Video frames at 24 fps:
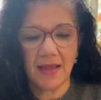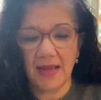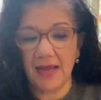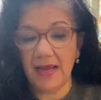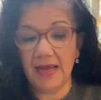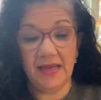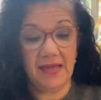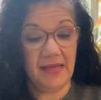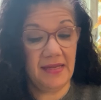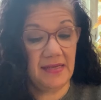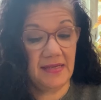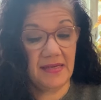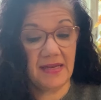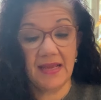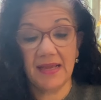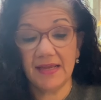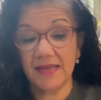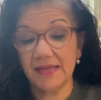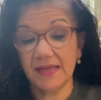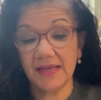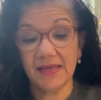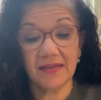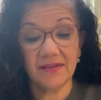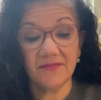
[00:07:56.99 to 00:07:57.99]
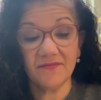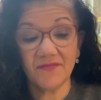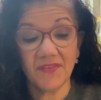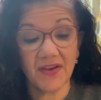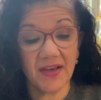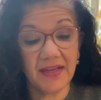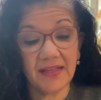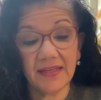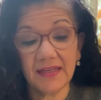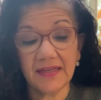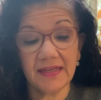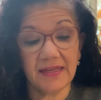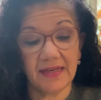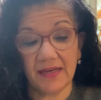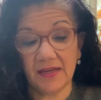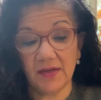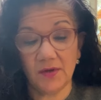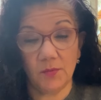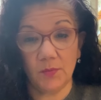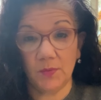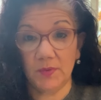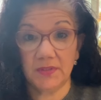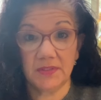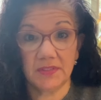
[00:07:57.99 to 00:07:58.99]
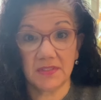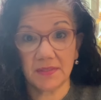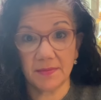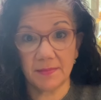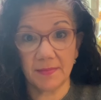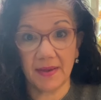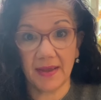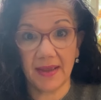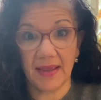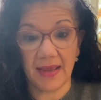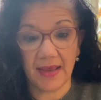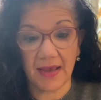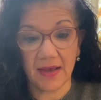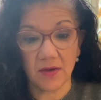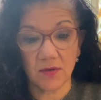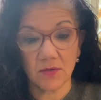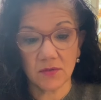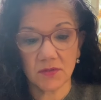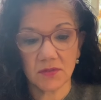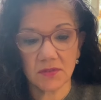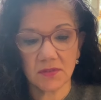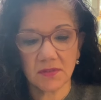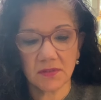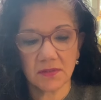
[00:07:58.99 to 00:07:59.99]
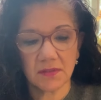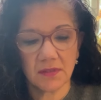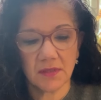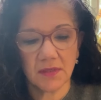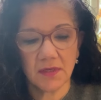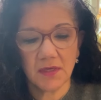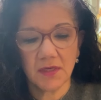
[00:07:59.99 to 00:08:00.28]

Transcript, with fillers: I had not yet invited anyone to my house.